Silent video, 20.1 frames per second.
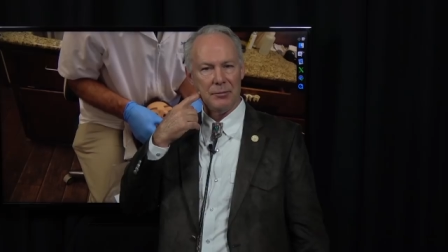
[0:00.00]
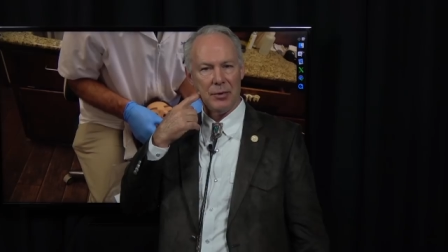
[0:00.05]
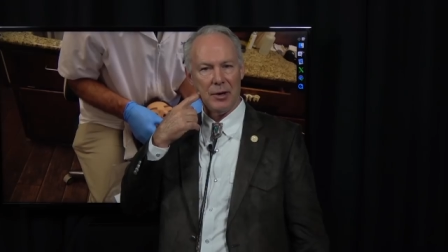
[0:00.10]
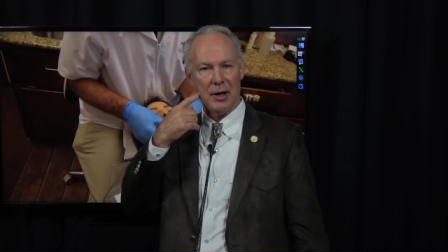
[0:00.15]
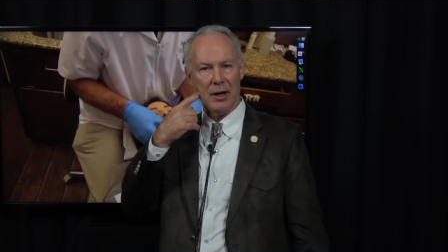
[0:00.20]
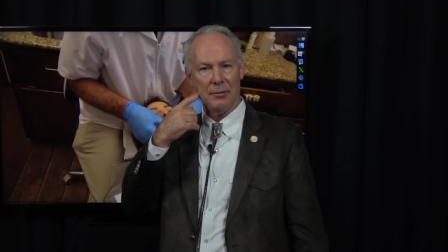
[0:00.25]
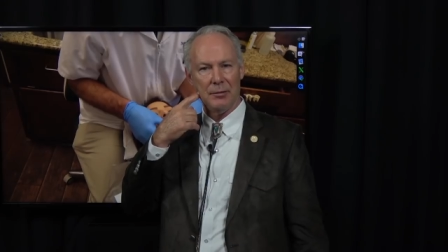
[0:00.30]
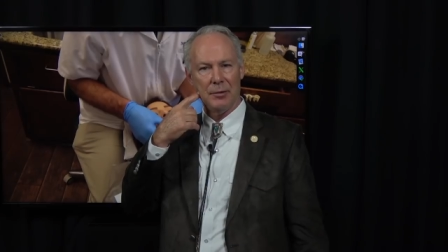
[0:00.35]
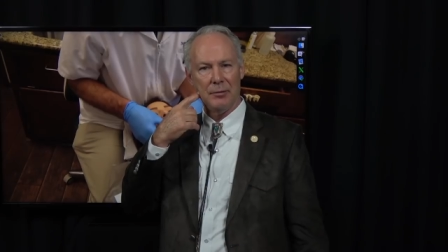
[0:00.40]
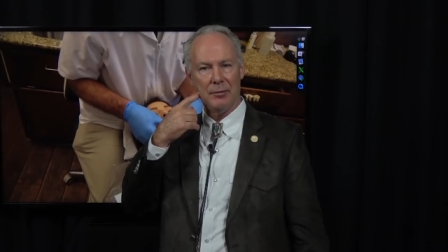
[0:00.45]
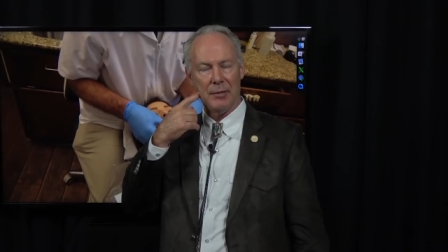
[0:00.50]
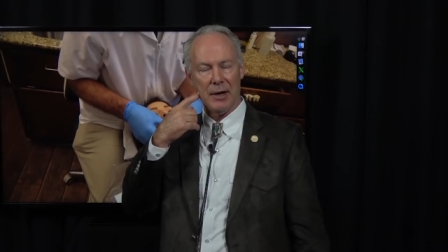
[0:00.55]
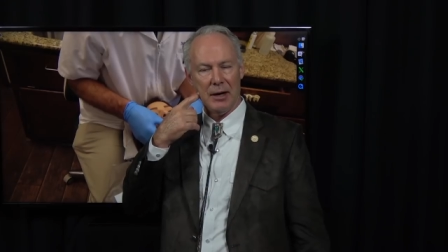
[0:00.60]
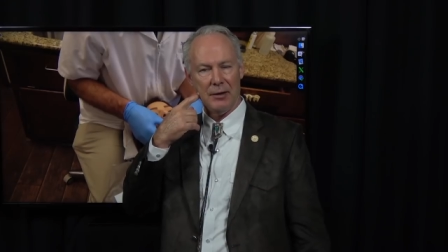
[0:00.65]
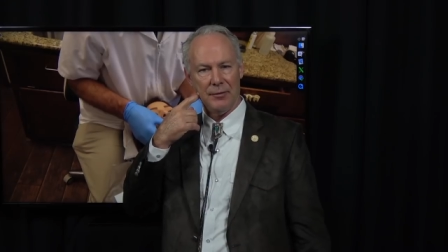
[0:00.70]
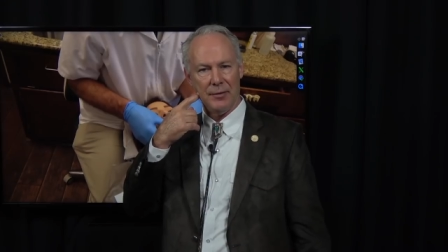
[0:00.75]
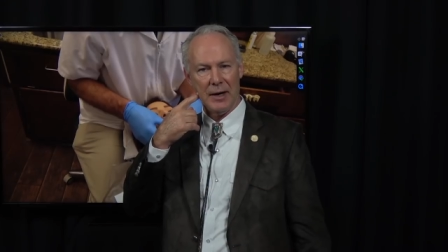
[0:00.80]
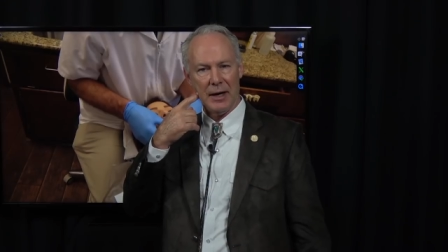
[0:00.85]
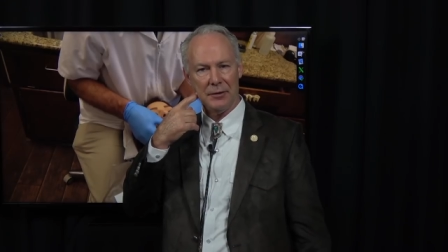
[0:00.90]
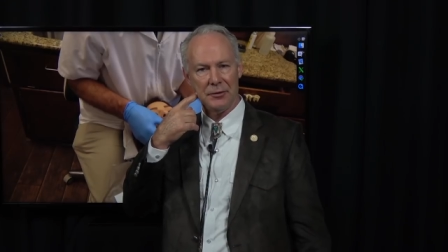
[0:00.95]
problem,
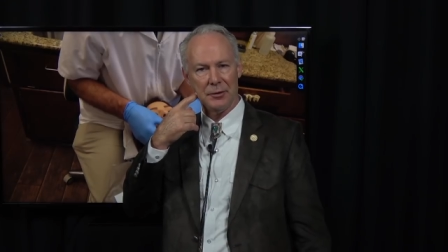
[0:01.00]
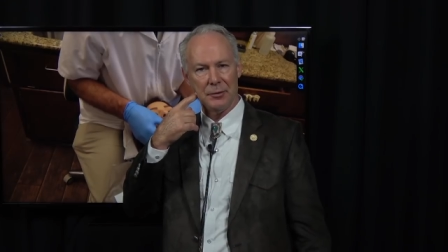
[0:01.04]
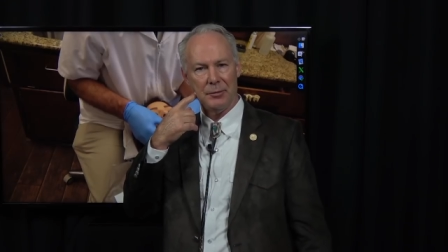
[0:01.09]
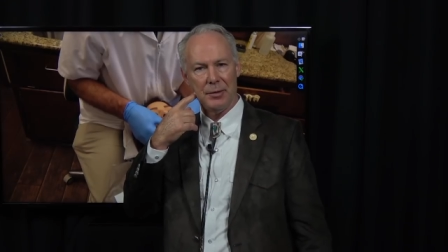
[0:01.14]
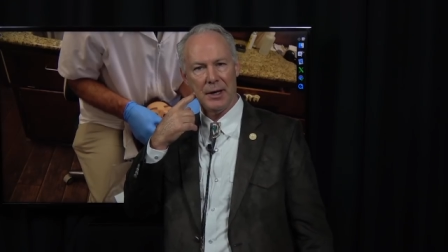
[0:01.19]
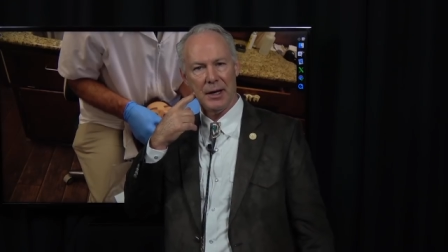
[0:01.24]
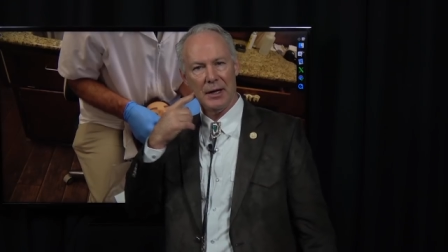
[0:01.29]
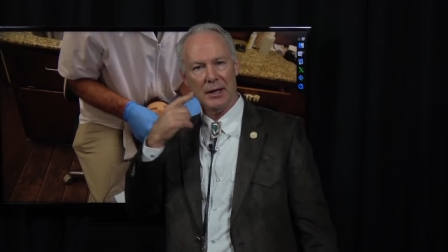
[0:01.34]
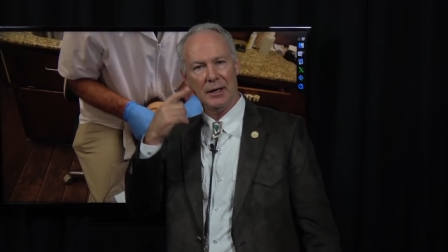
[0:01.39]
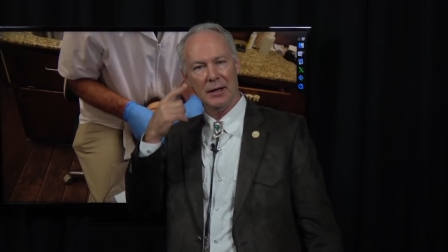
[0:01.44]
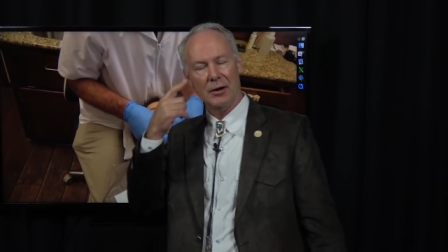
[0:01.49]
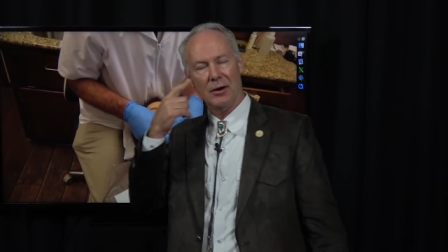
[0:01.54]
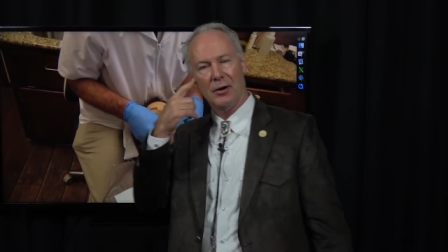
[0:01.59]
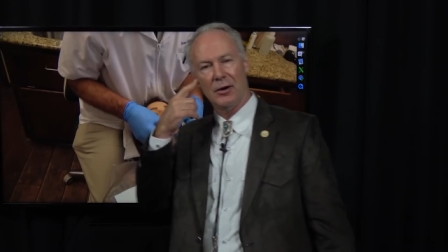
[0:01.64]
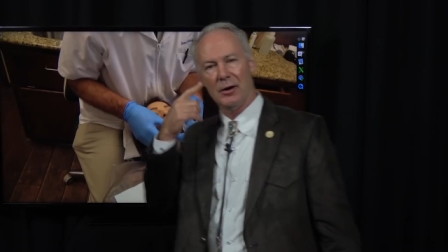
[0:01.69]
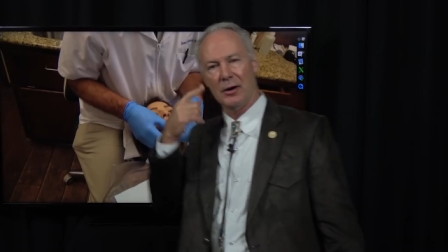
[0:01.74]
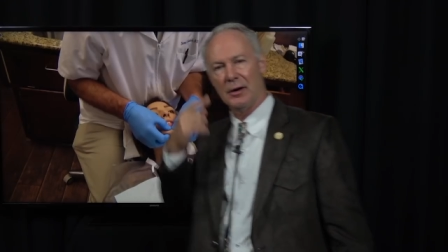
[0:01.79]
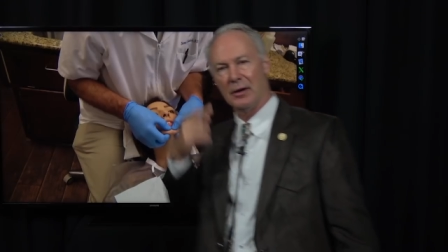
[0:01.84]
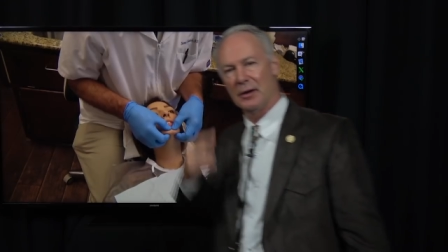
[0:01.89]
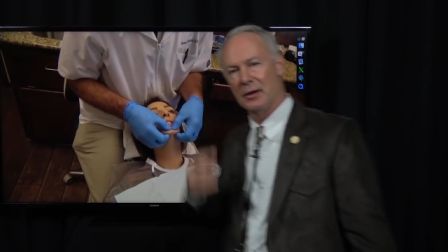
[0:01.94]
myofascial pain,
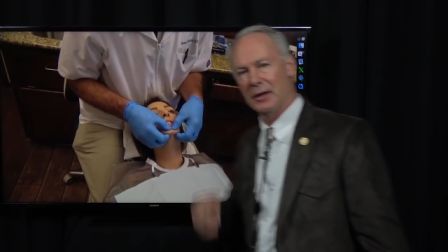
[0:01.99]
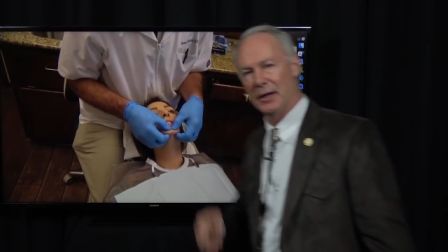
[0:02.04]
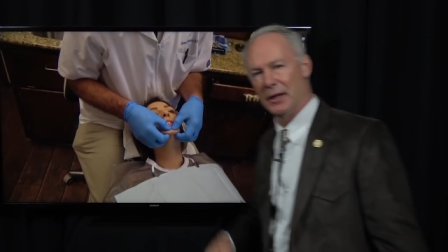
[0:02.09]
or